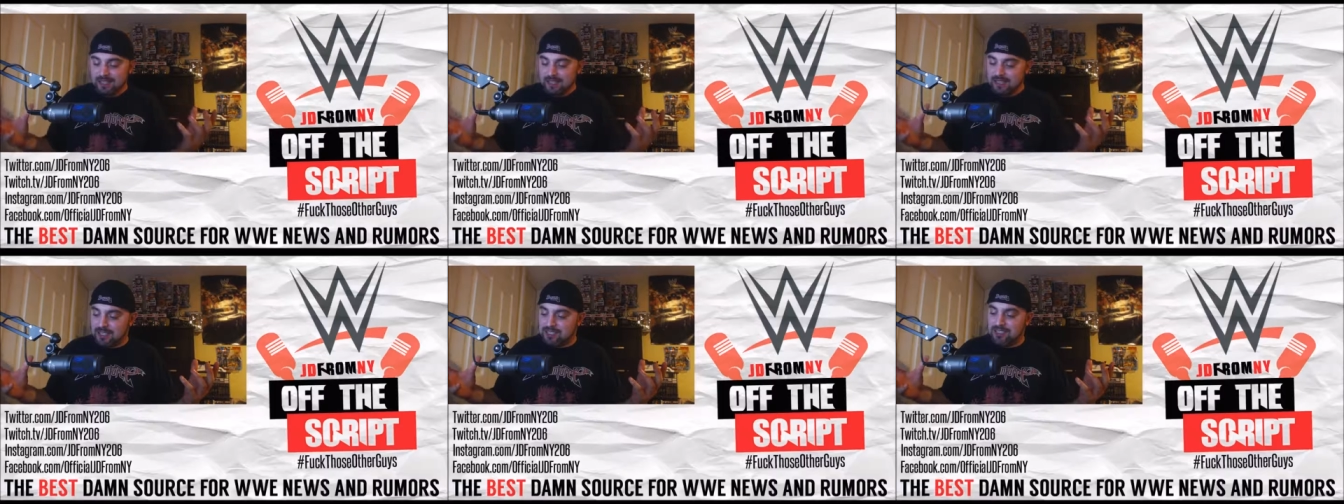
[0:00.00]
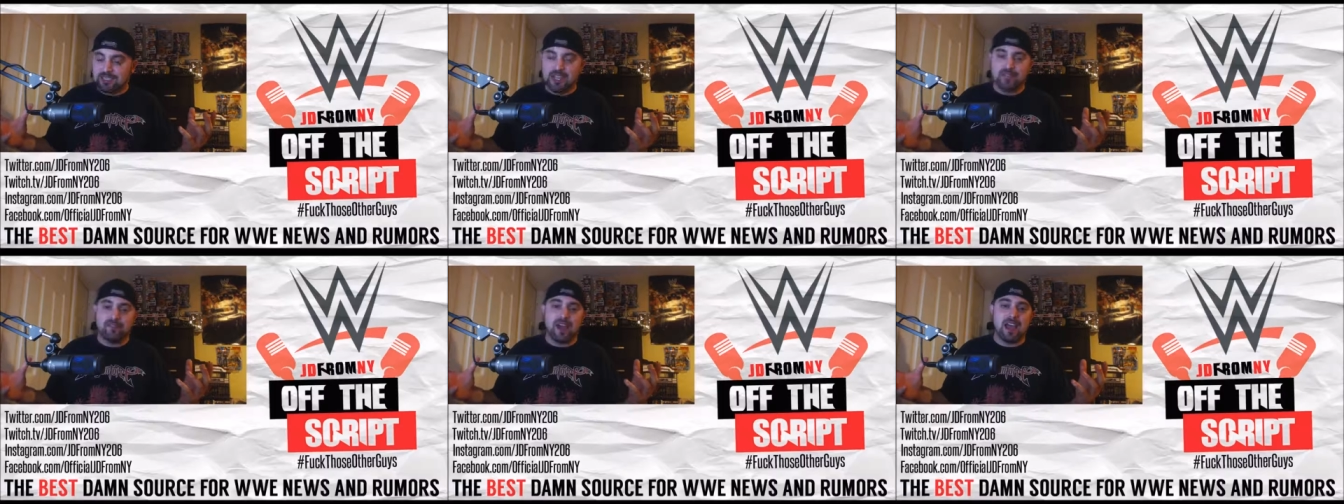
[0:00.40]
Listen,
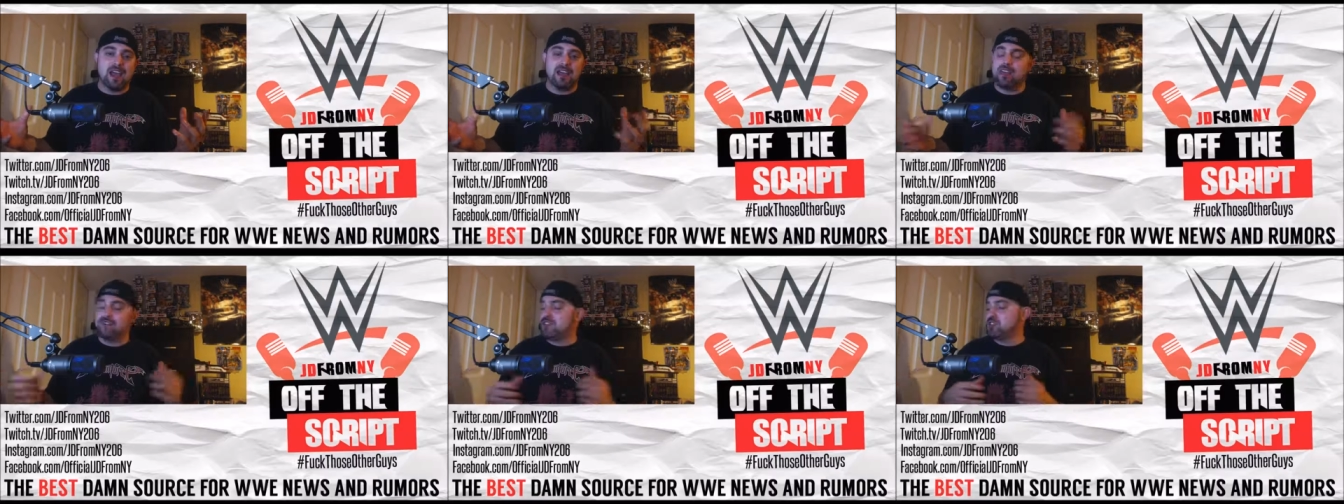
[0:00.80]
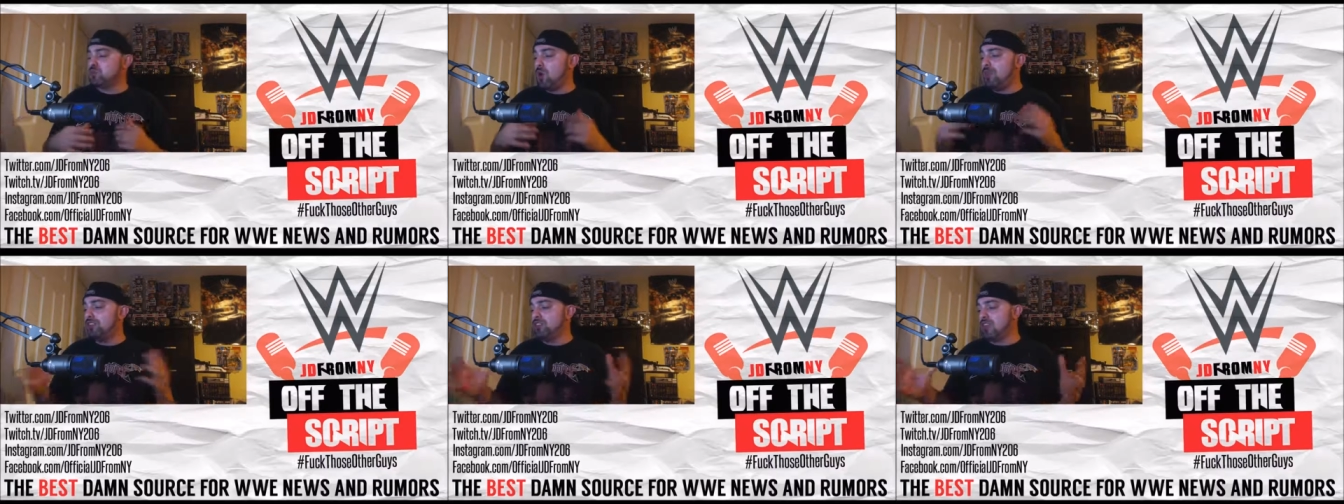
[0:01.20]
if I if there's
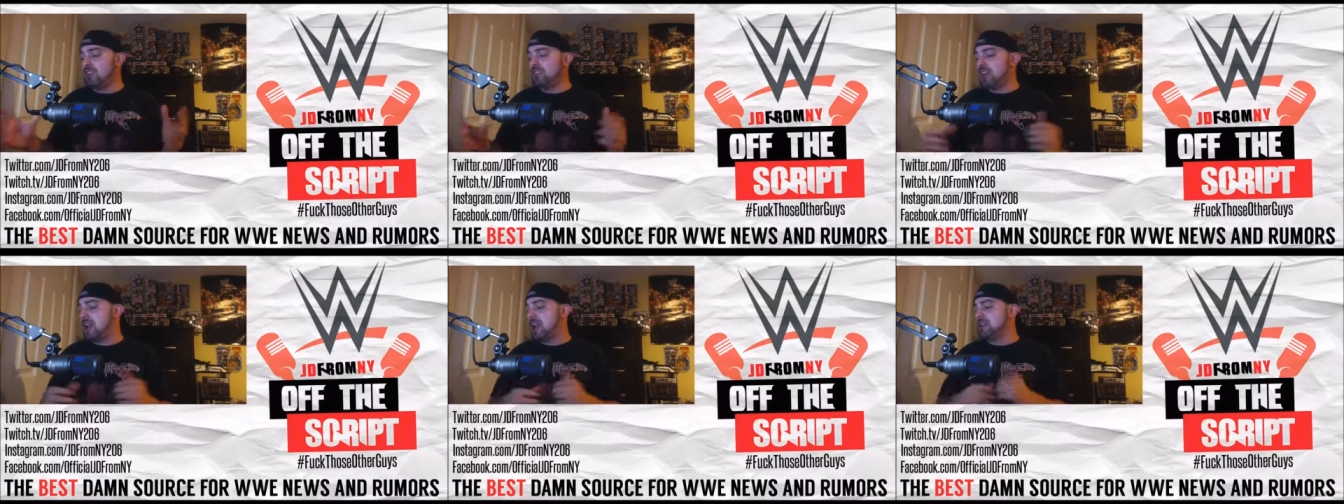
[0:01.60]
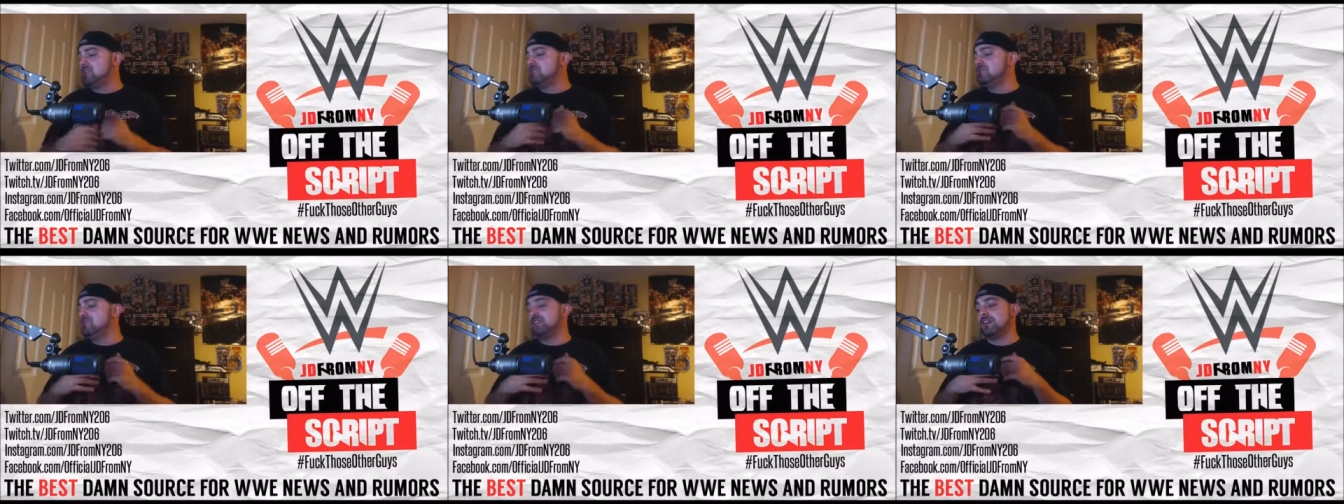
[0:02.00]
one thing that I
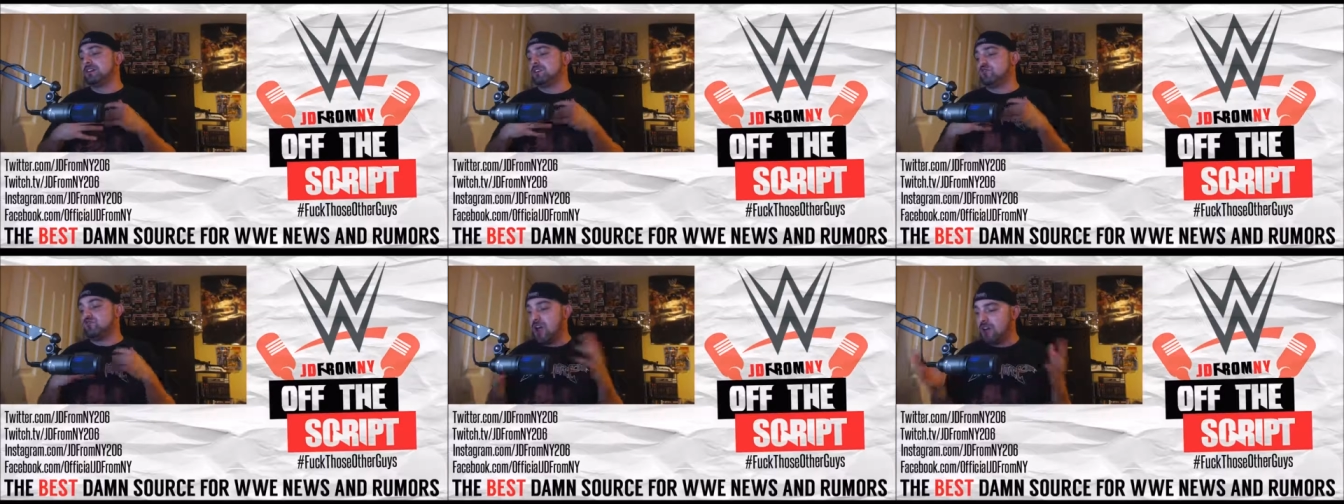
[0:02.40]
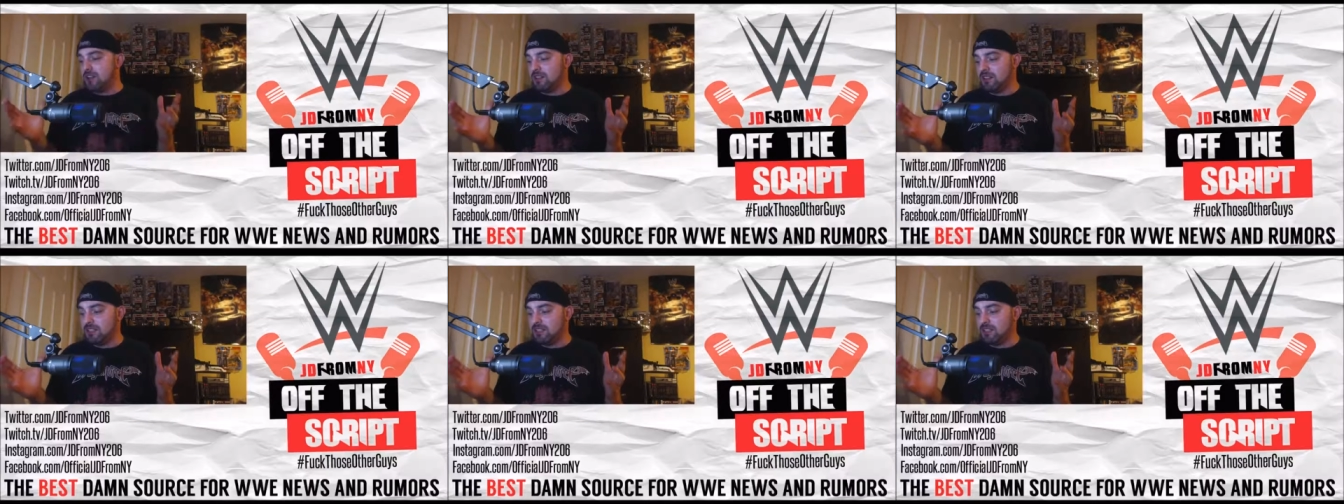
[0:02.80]
do very well,